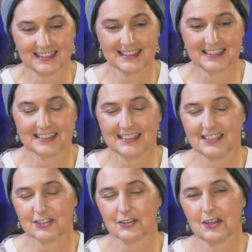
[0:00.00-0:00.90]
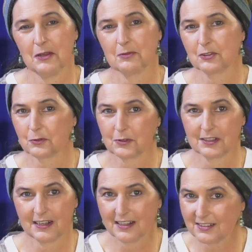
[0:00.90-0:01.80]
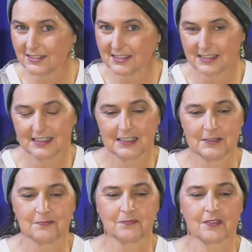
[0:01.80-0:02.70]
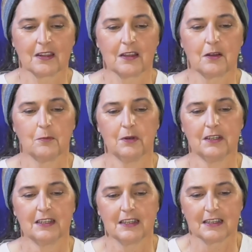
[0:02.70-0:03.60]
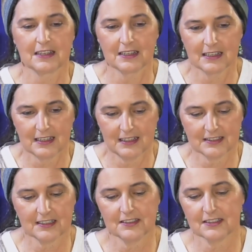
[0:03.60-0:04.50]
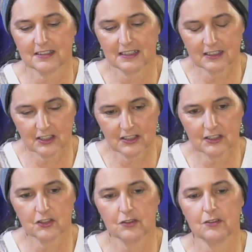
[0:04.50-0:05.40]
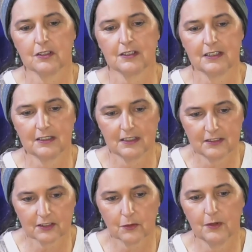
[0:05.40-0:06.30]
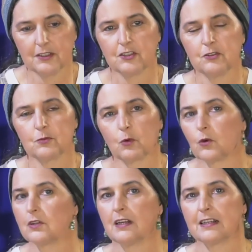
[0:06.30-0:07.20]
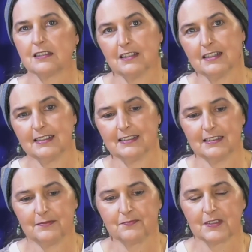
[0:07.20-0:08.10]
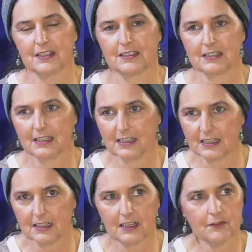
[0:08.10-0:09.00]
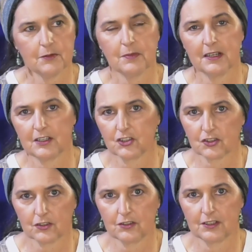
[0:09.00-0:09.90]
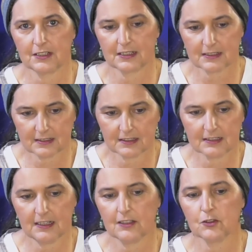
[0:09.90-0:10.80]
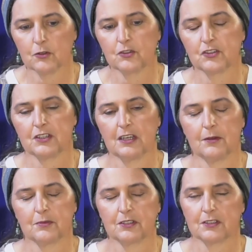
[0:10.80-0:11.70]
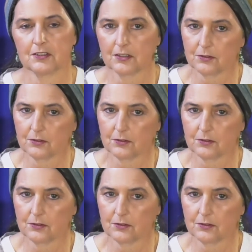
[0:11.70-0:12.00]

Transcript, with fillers: to get these tribes sorted out. But it says that, that Judah, he, he's going to roar like a lion to get everybody started, to take those steps. This is